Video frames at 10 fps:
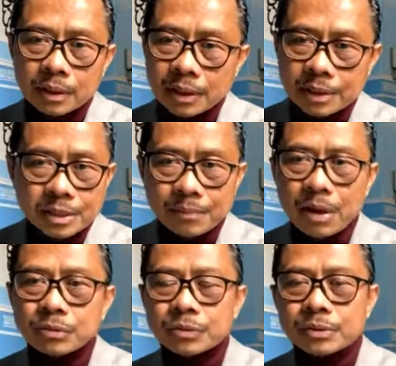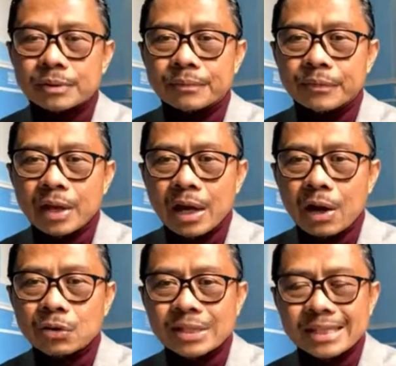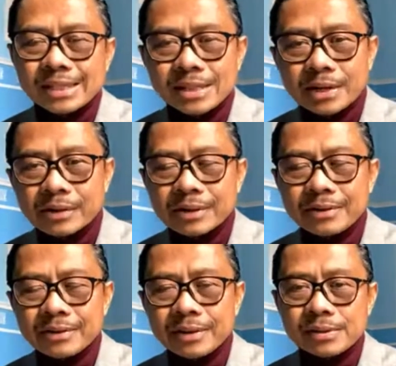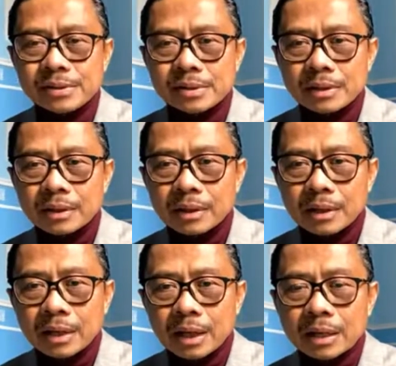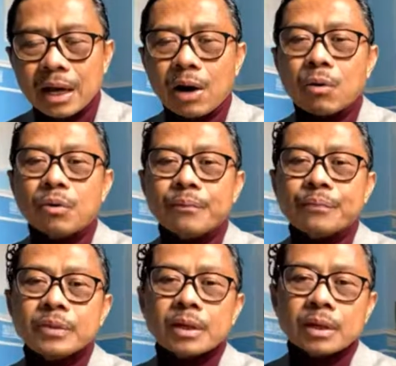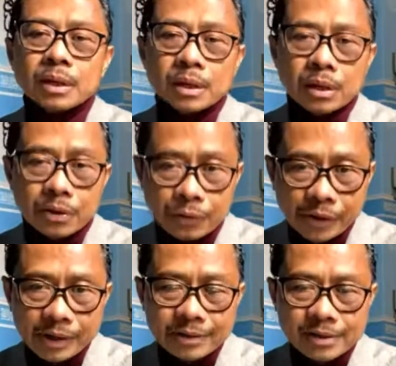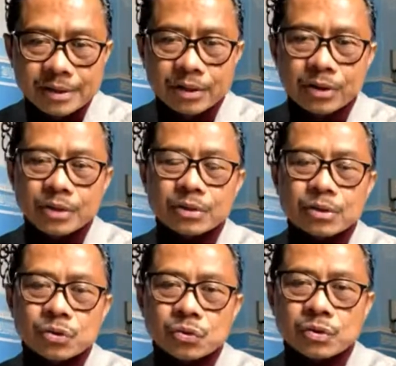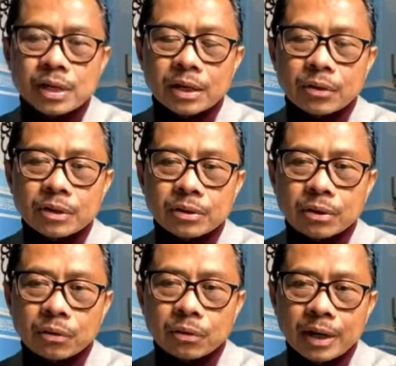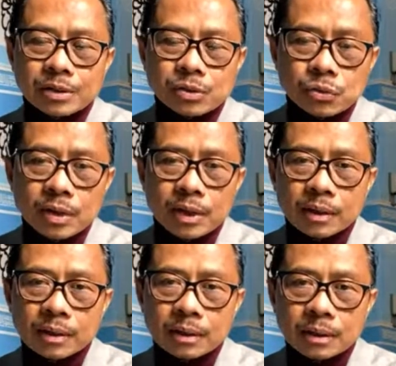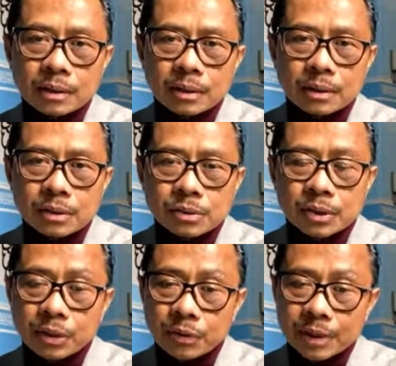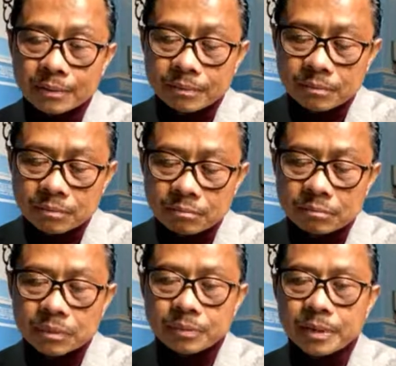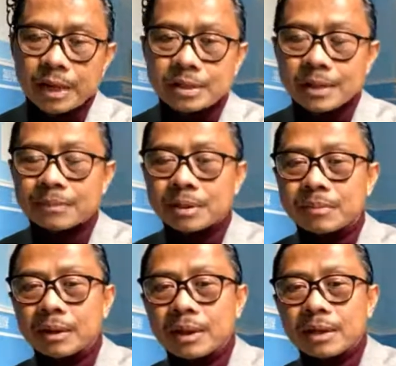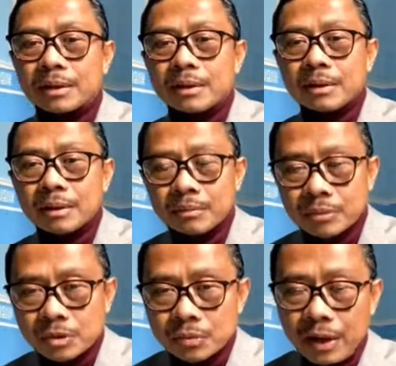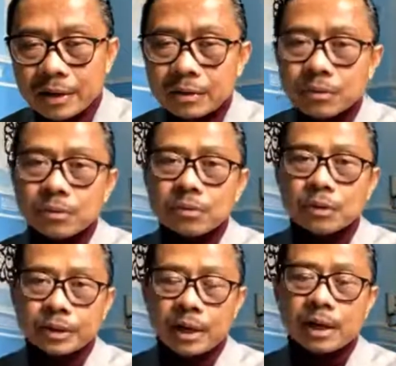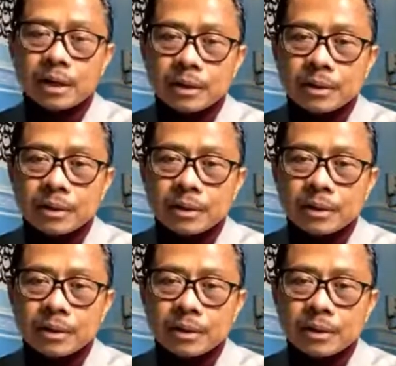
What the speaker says: It is about how sincere it is and how correct it is according to the Sunnah, according to the Quran and Sunnah, so that we can be accepted by Allah subhanahu wa ta'ala.